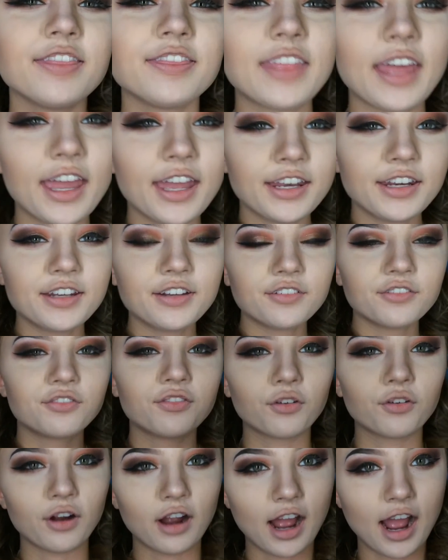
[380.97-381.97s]
Then
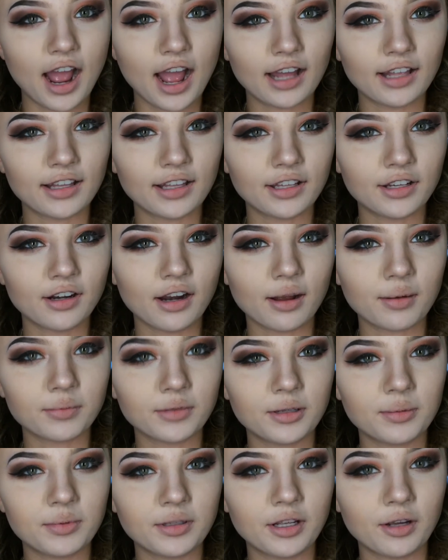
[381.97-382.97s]
for highlighter, I'm
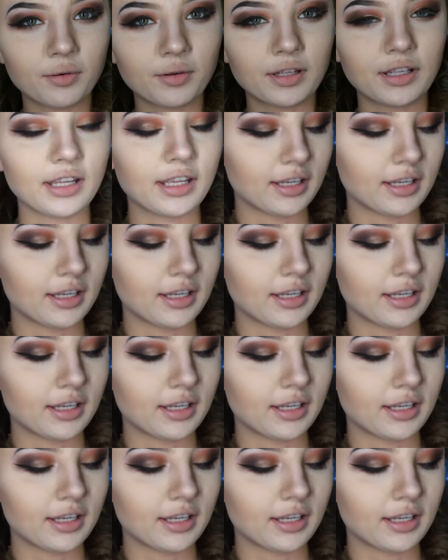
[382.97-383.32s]
going to be going